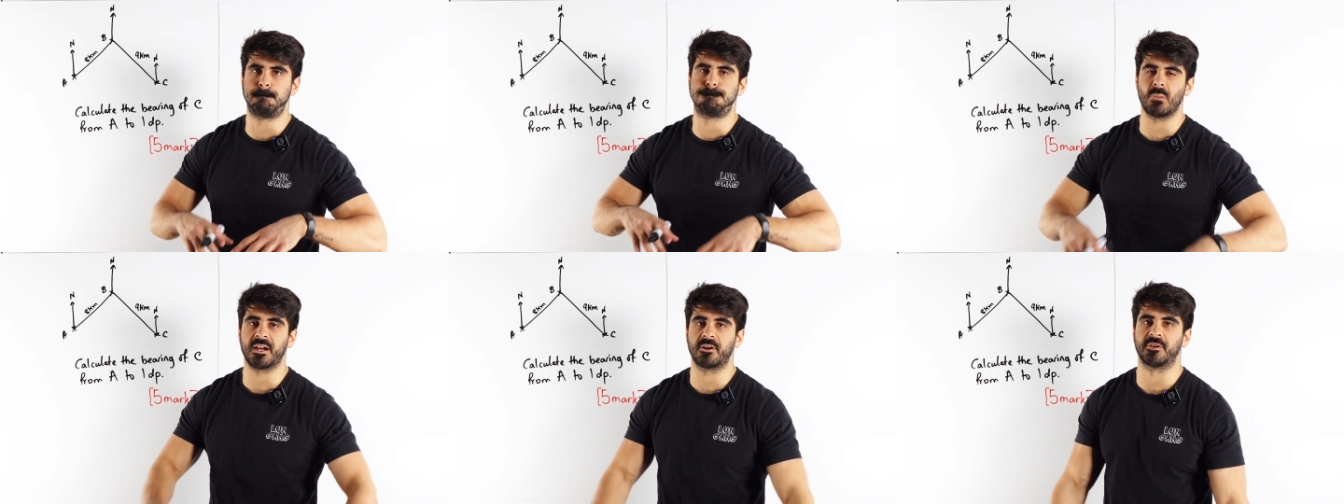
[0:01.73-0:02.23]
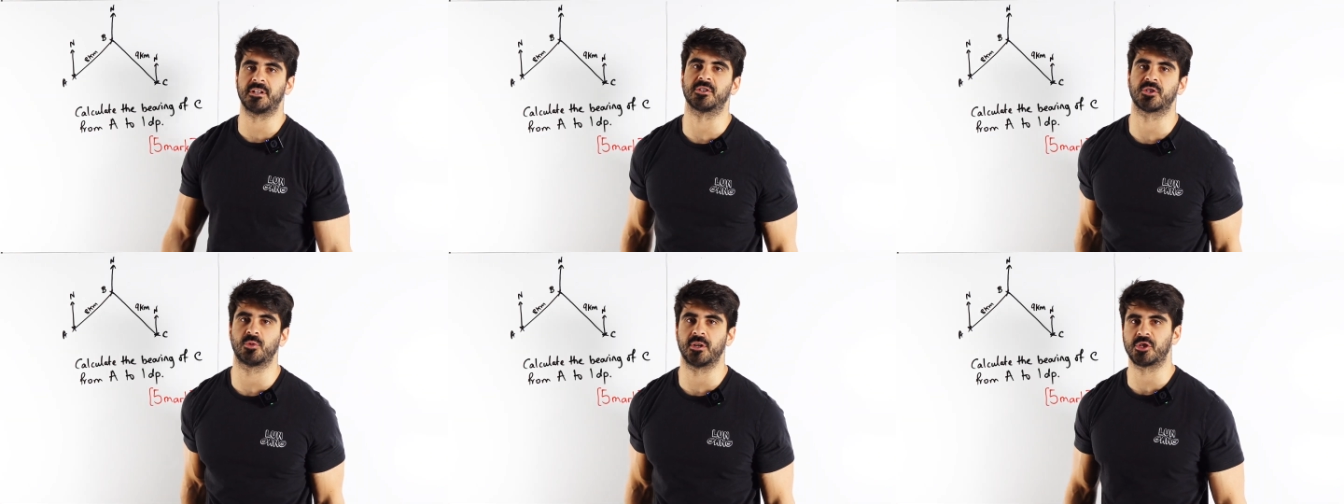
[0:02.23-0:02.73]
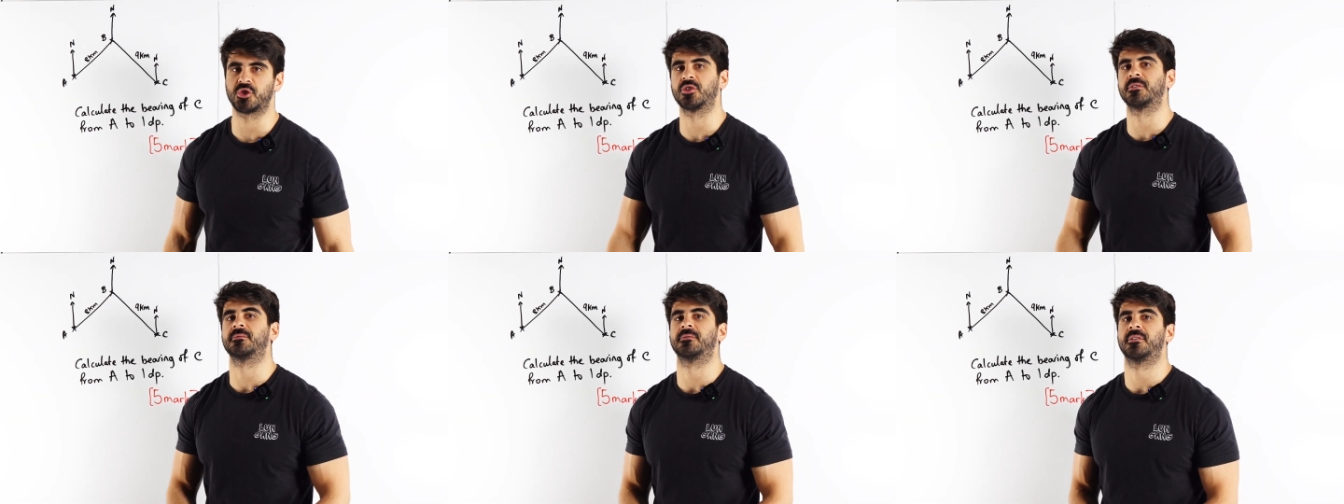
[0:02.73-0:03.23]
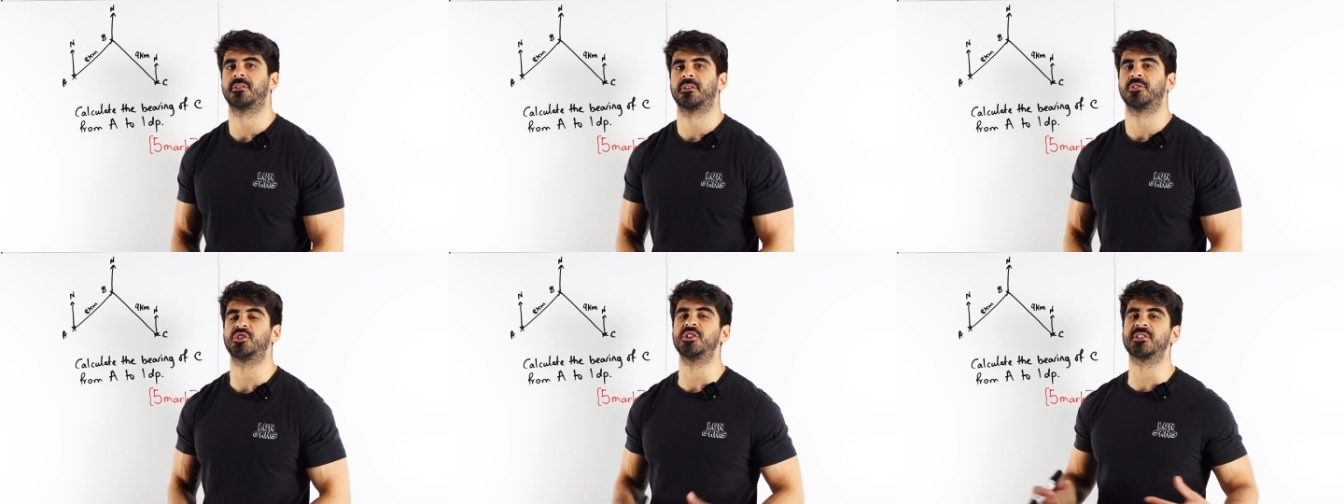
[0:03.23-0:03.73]
bearings question.
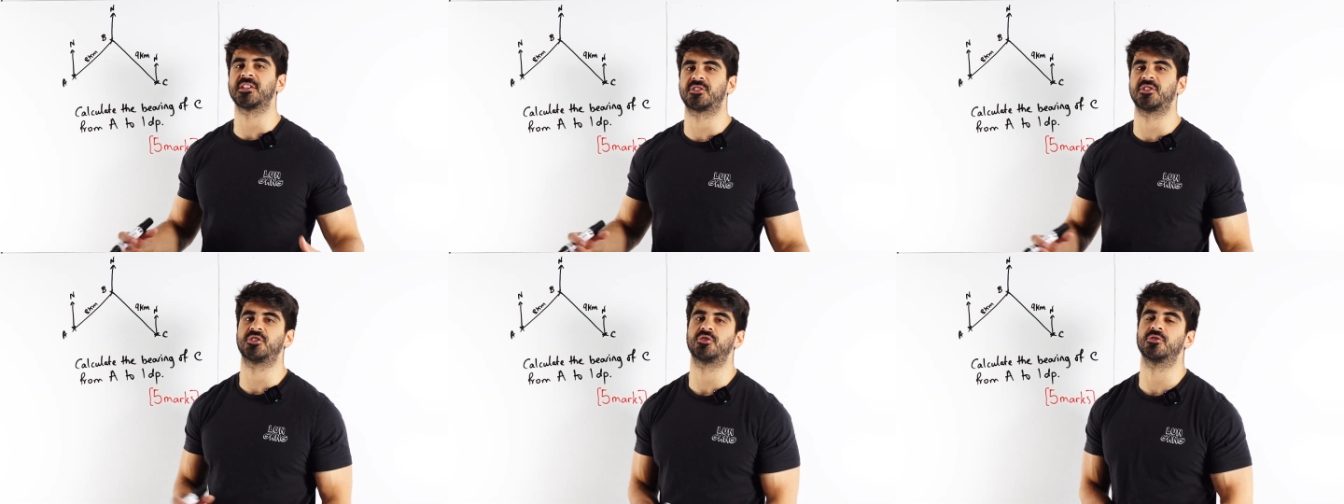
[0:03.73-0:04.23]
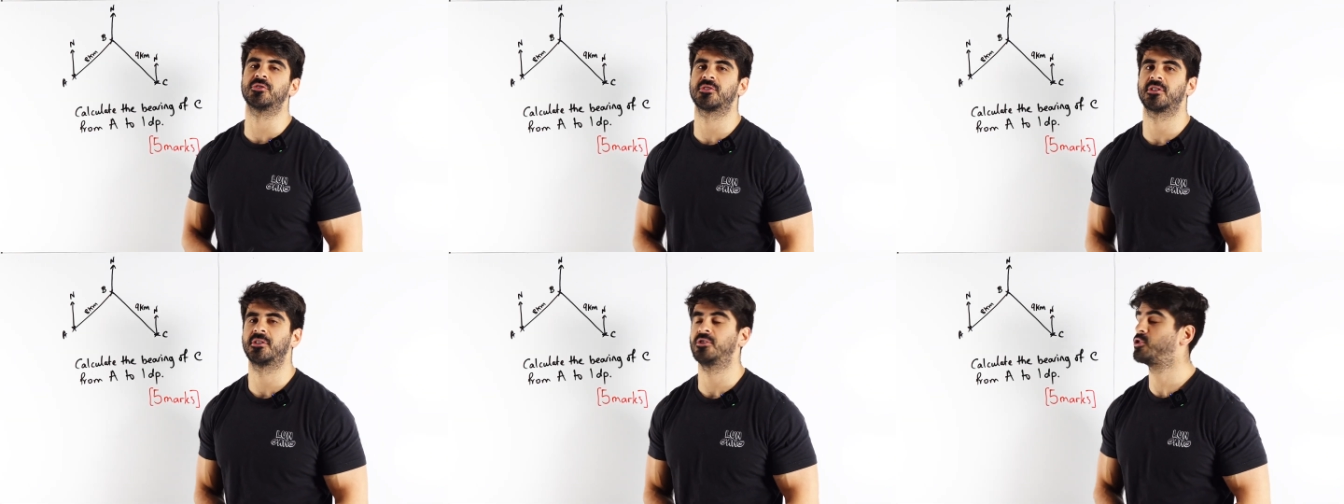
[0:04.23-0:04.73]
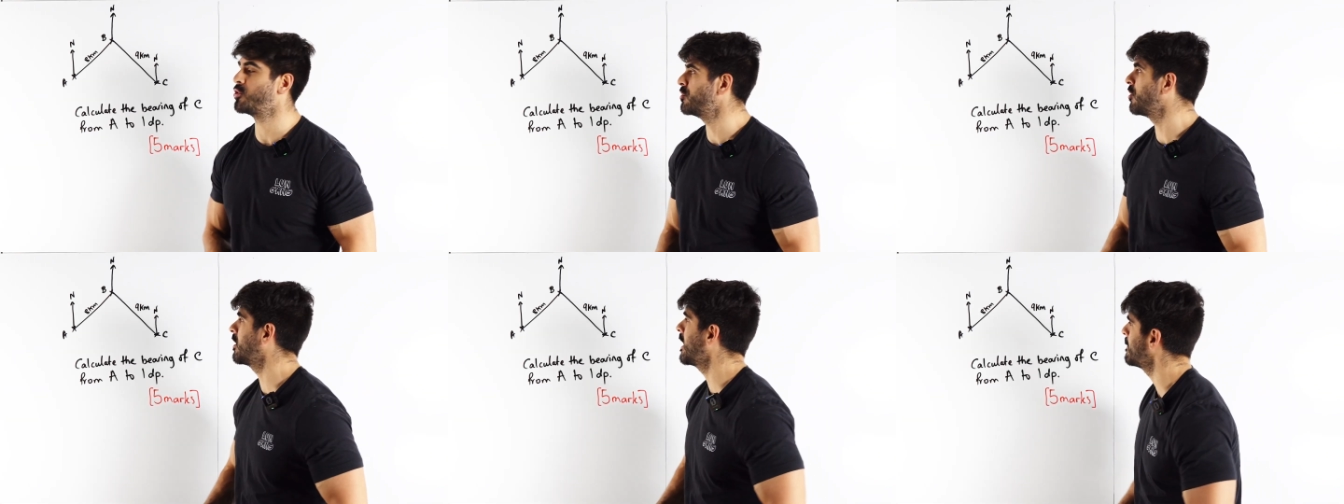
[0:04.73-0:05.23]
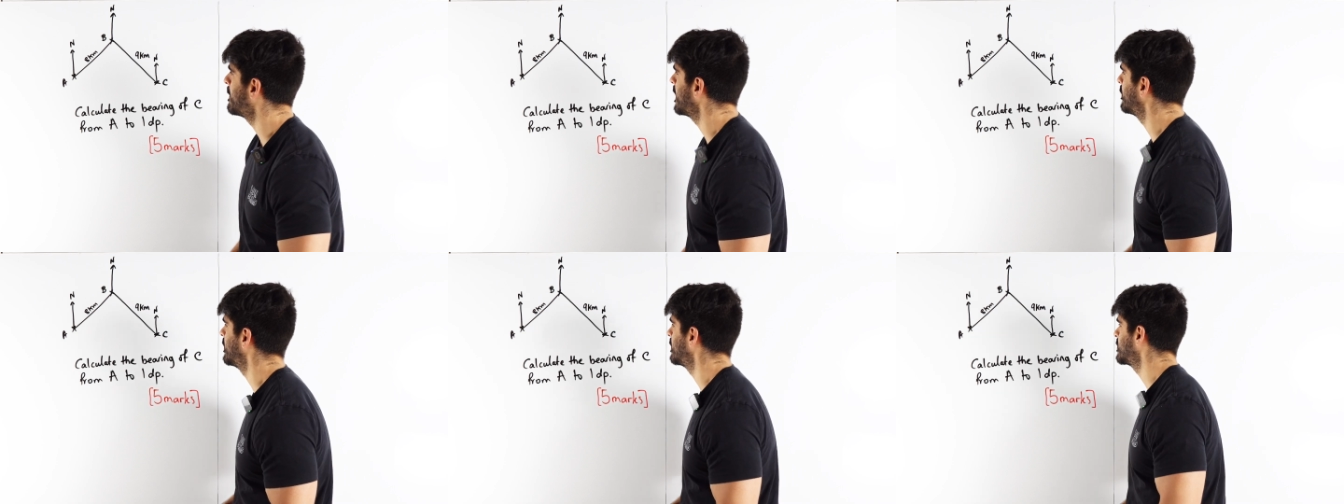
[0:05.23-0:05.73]
GCSE students do not like
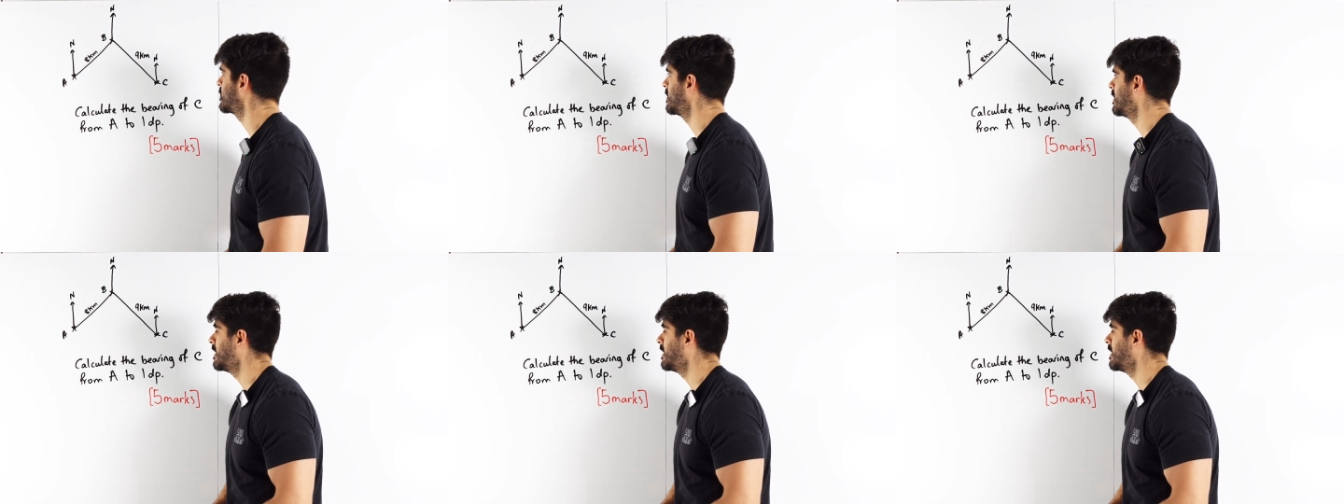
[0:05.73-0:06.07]
bearings,